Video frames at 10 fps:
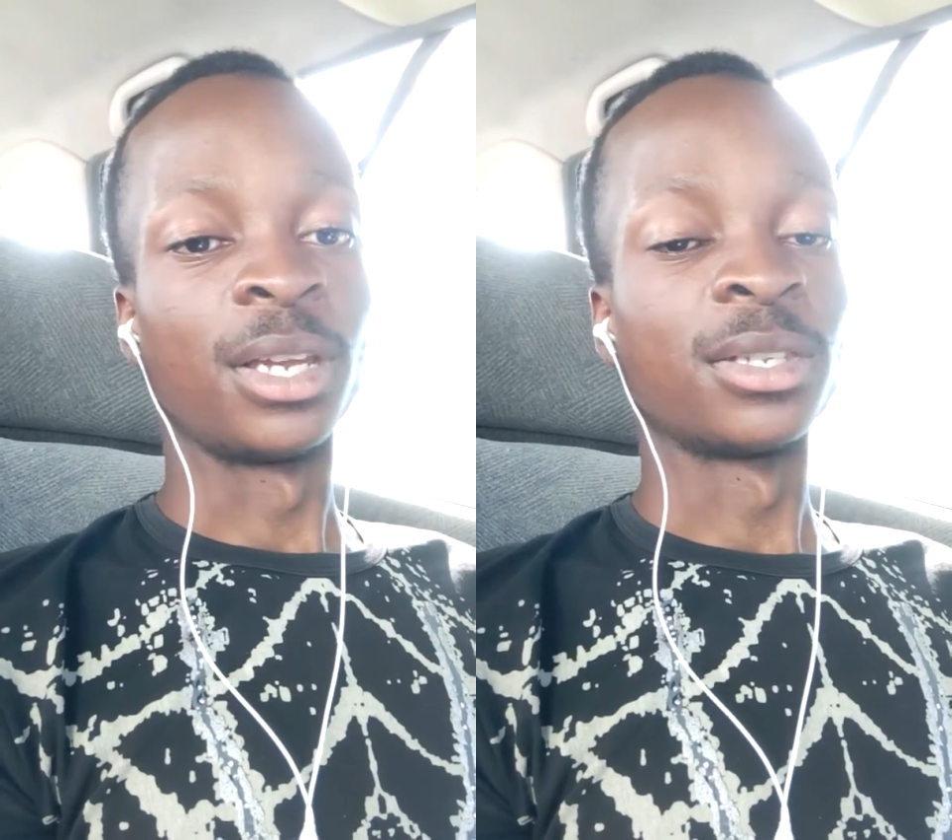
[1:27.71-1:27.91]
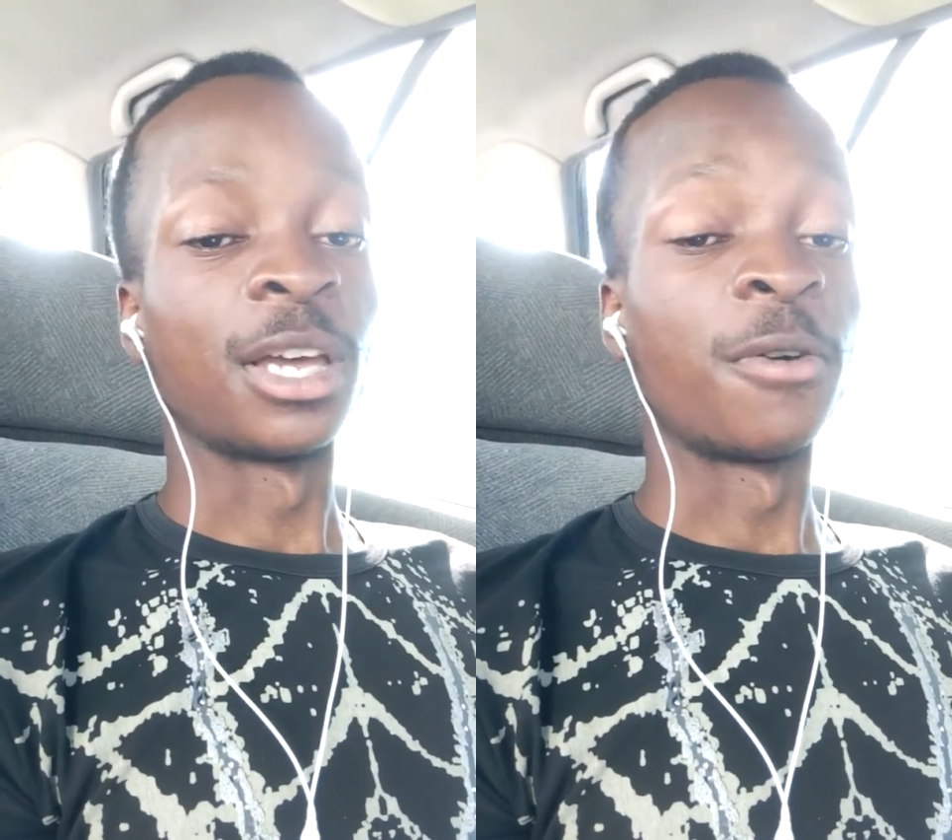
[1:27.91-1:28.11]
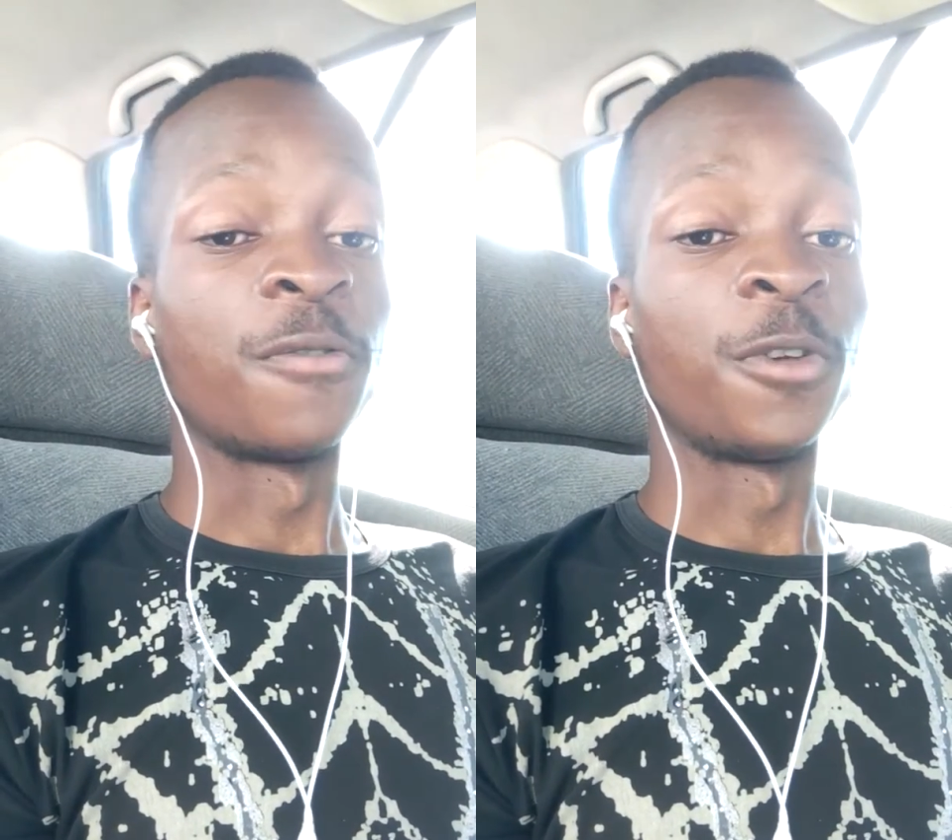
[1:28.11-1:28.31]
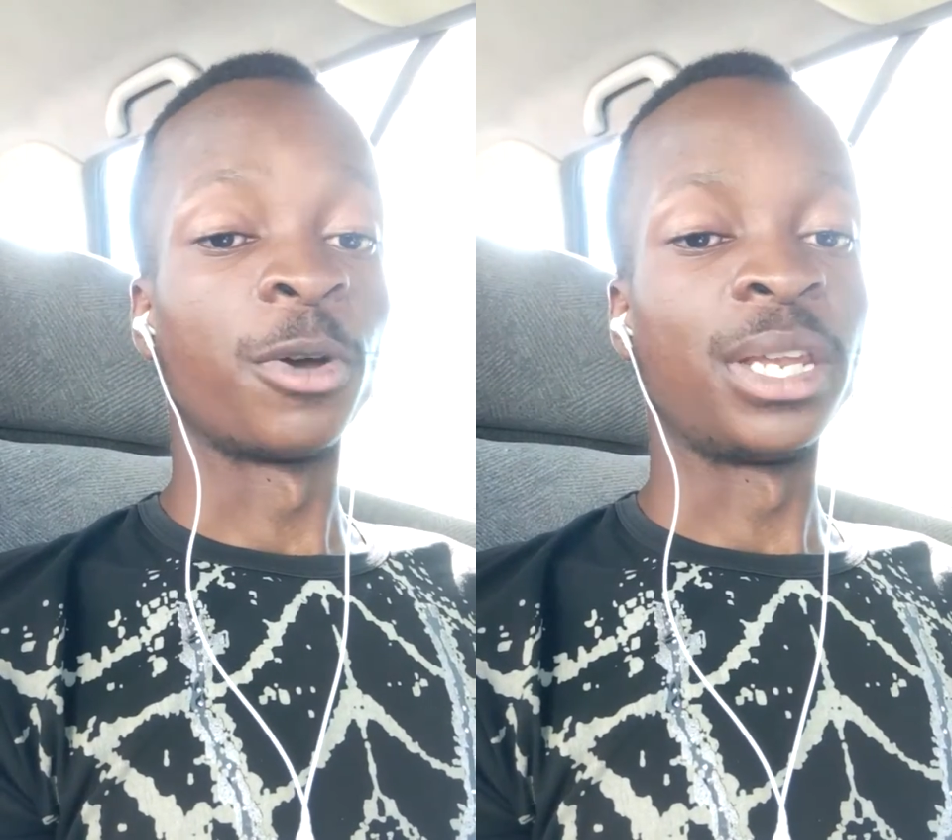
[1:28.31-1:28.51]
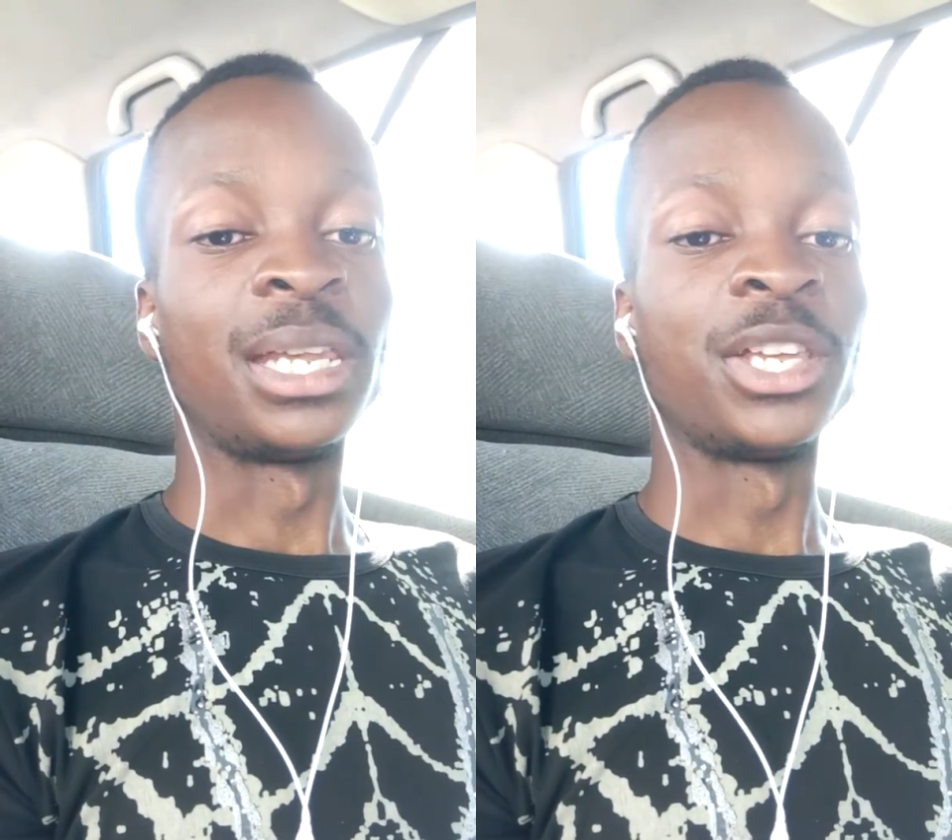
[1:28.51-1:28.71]
is synovial
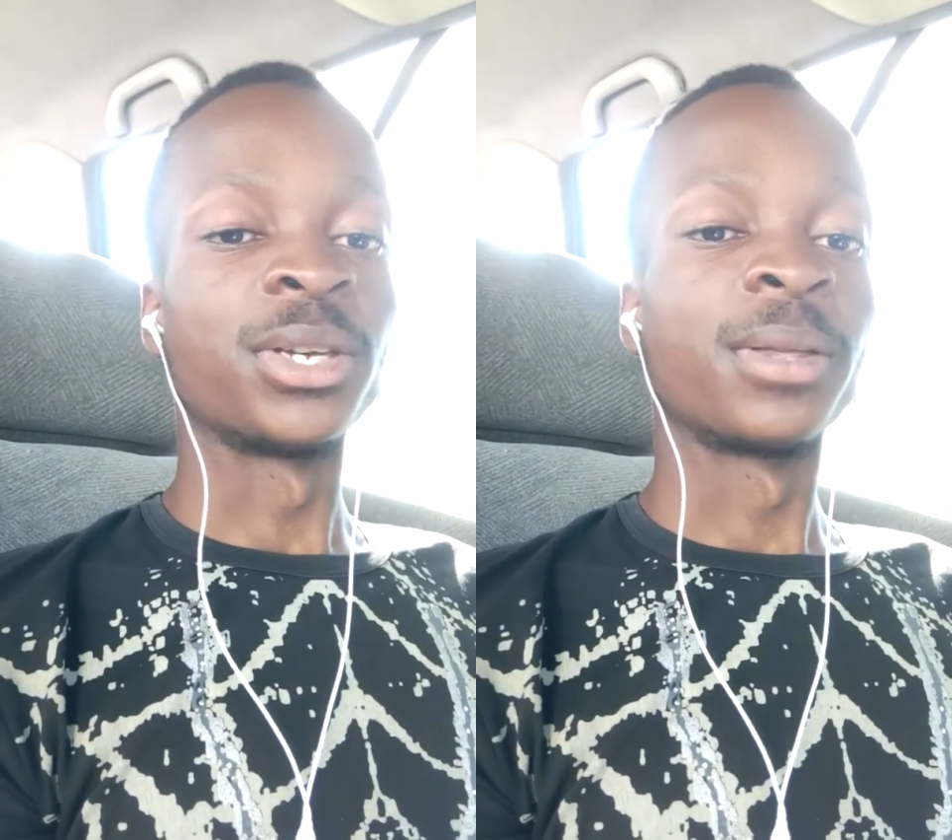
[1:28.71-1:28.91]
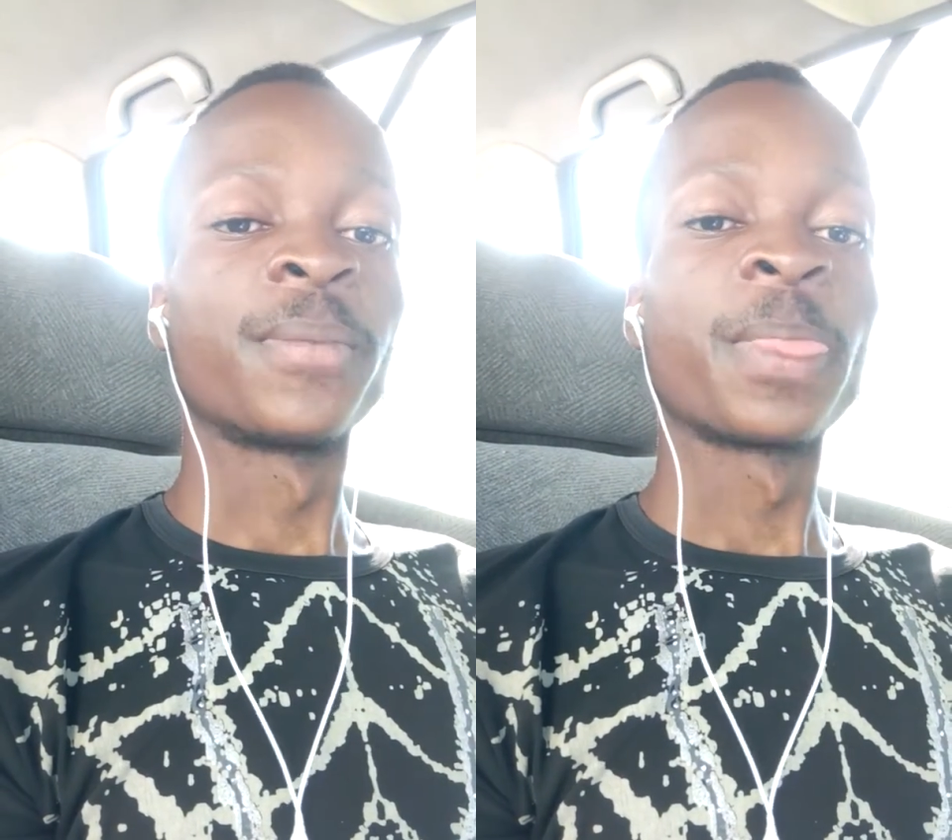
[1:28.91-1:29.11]
in nature.